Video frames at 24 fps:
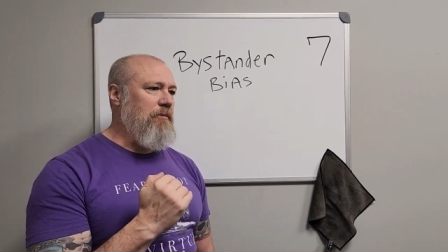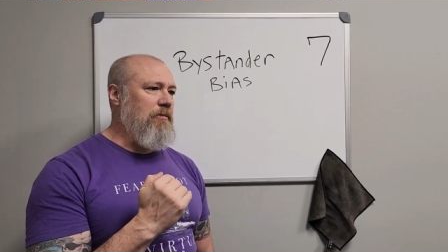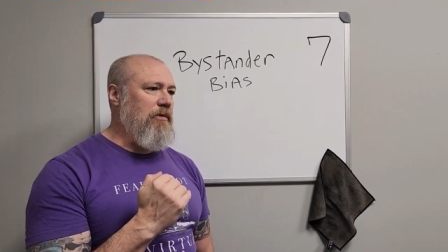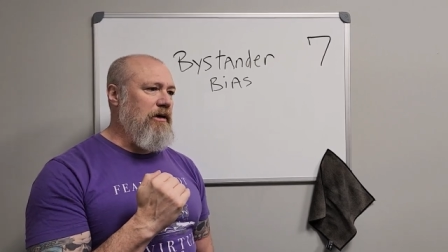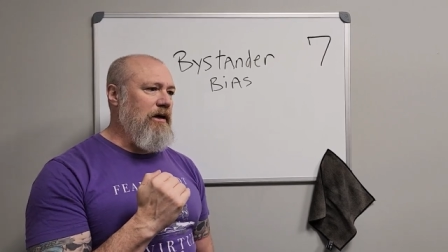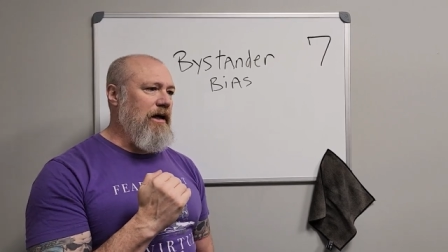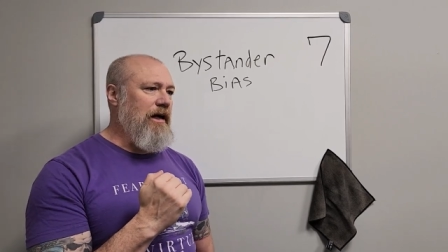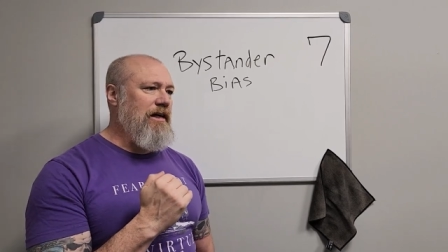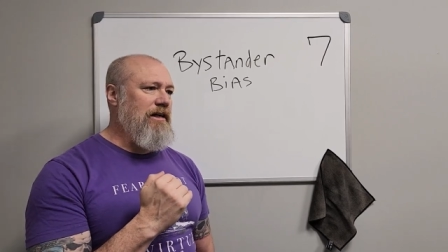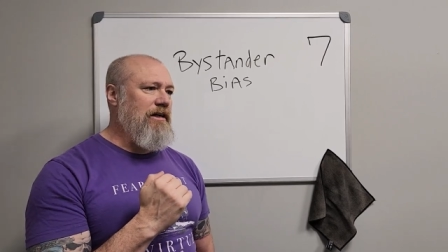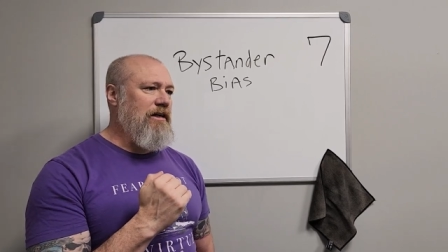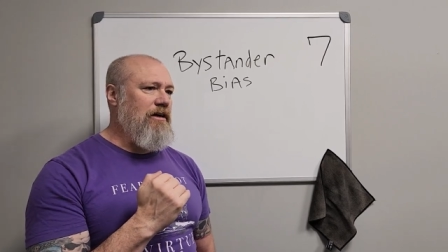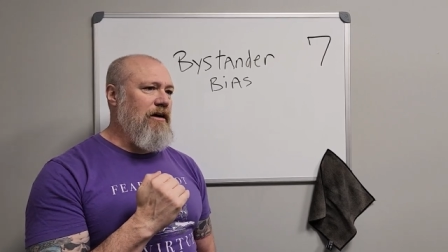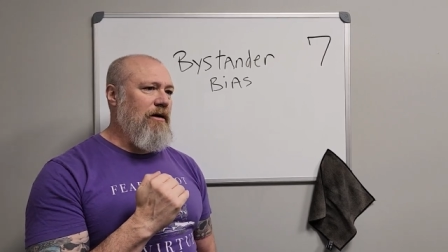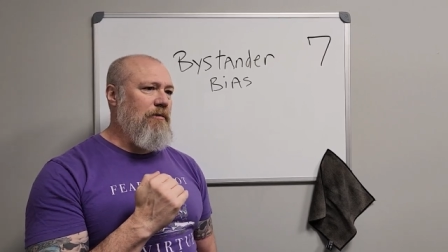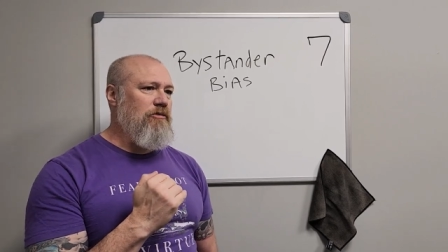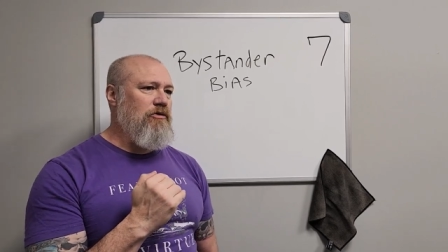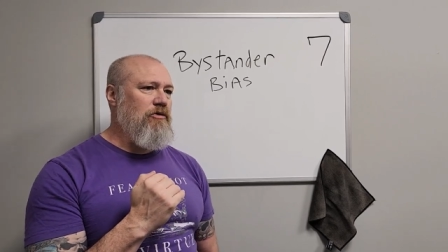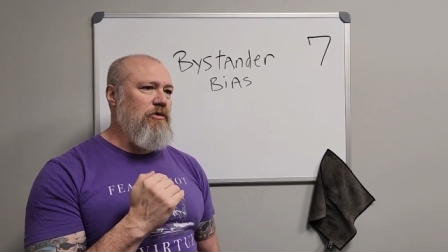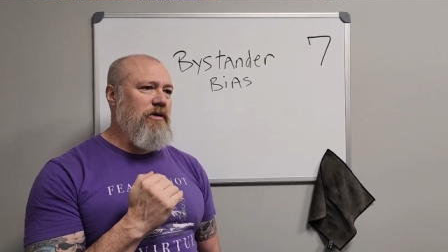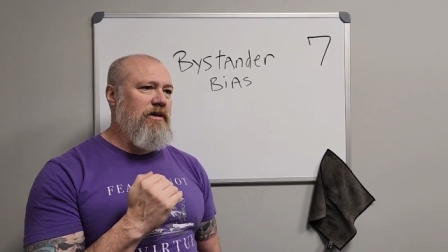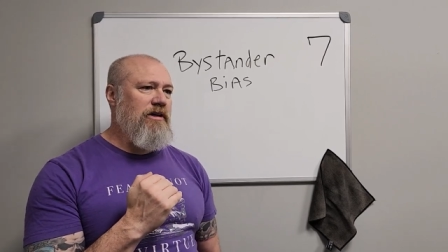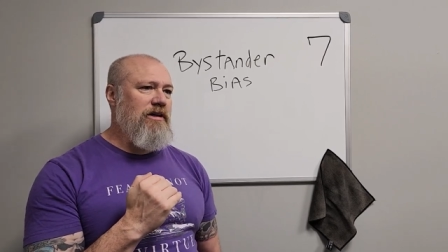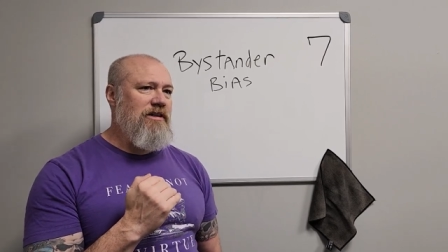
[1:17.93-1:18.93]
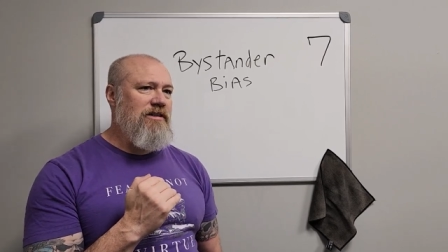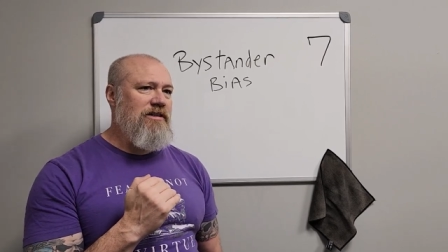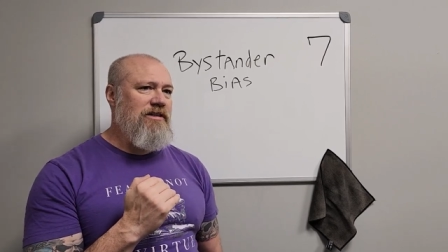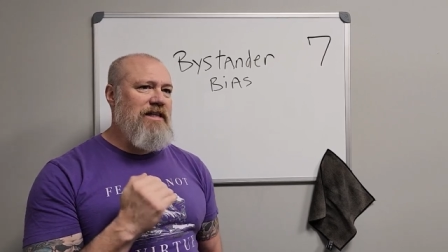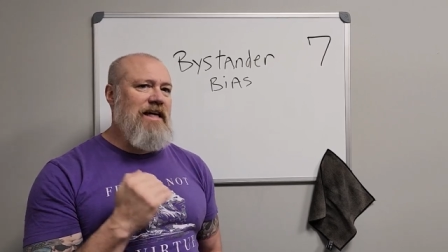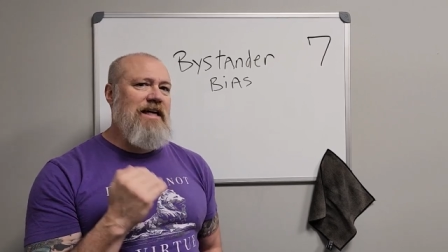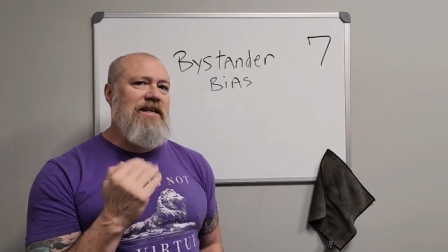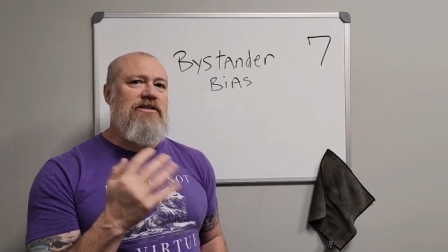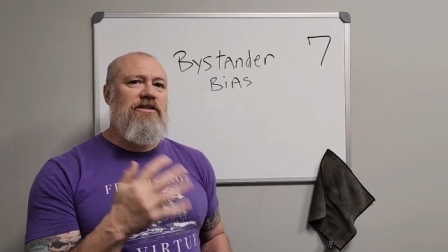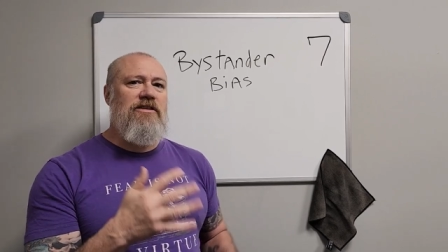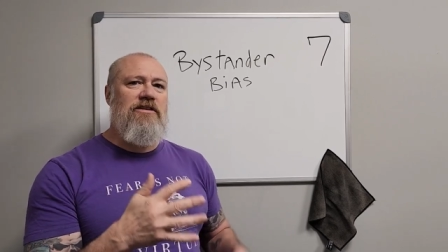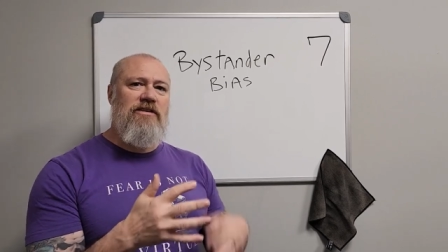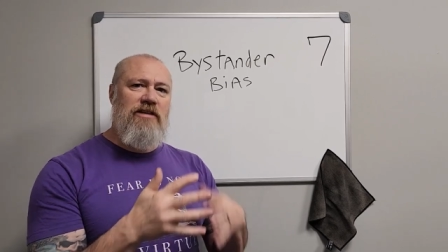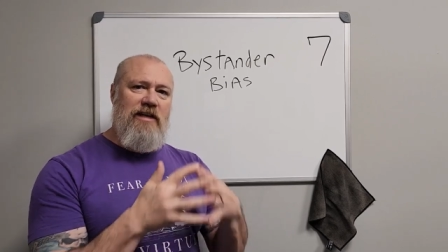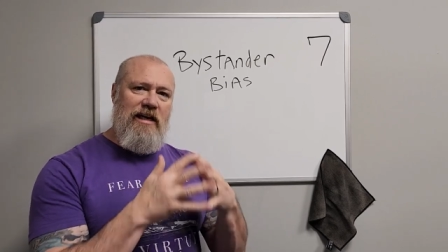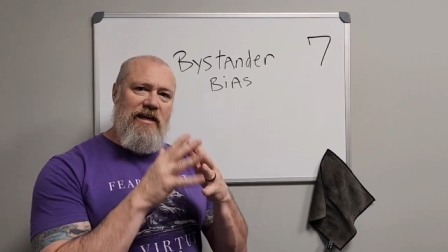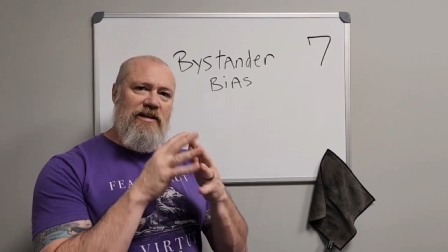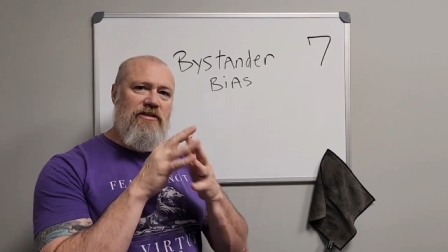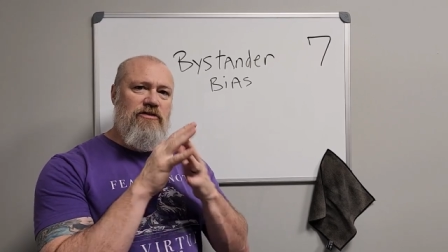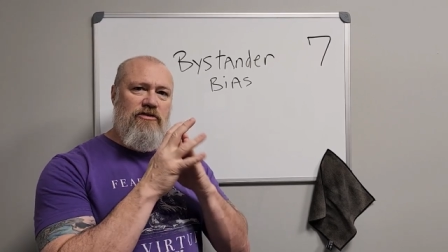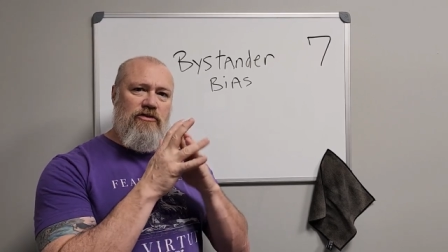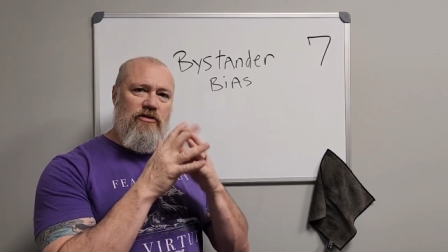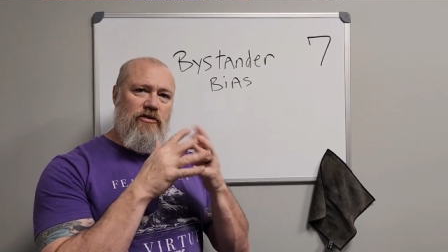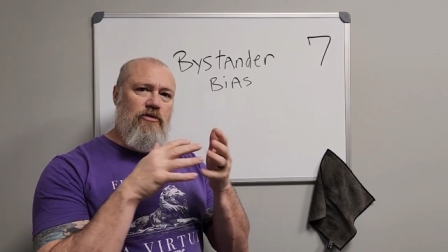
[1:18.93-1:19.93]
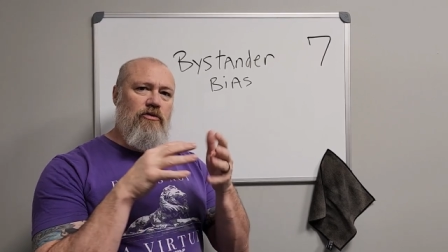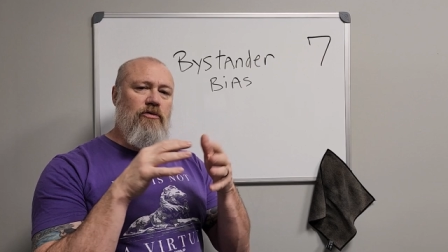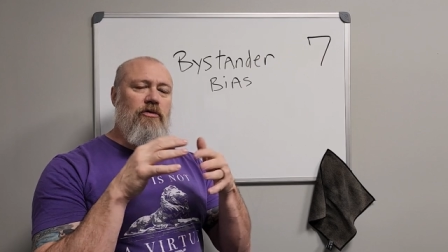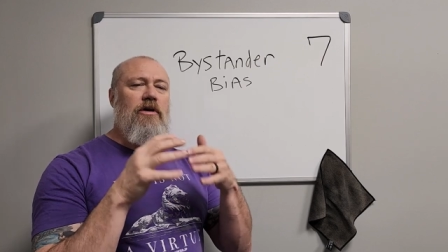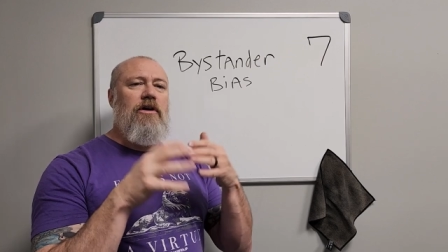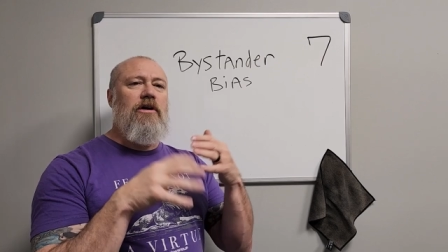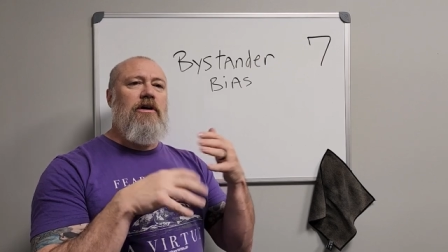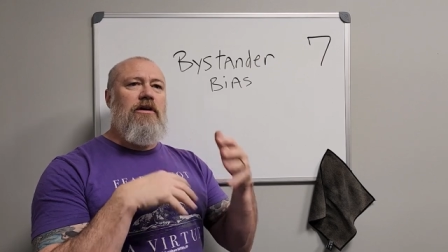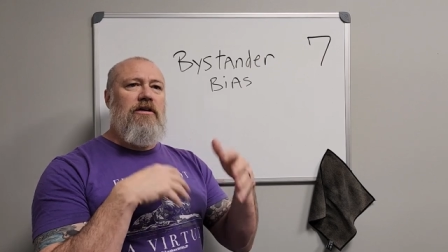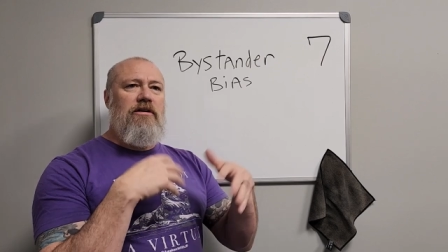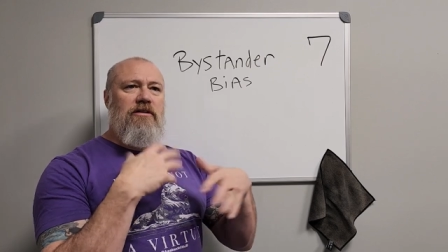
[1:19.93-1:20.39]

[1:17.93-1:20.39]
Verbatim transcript: polite and come to a consensus as to